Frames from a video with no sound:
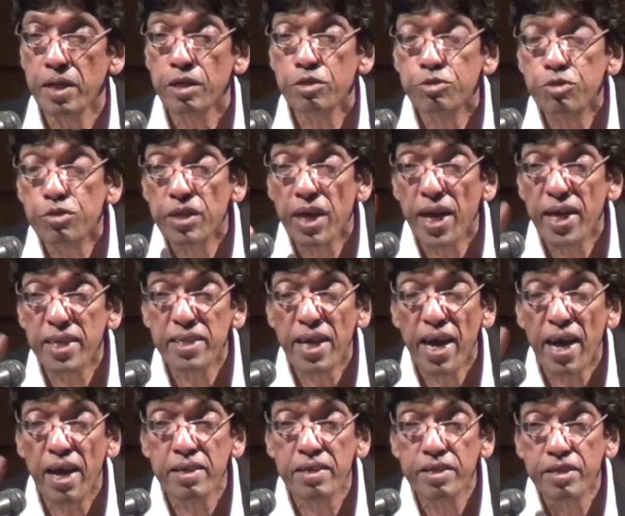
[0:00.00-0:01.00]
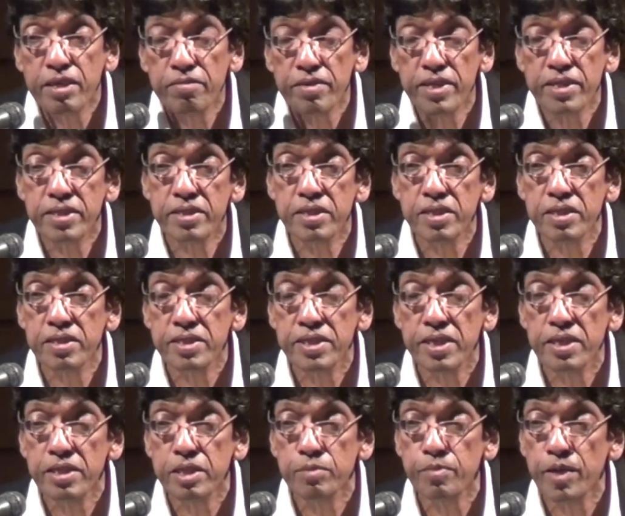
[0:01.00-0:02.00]
So there is anti-Western
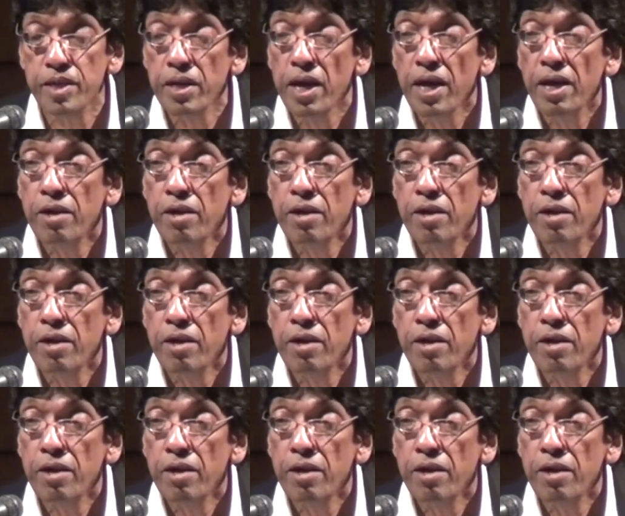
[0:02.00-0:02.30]
sentiment.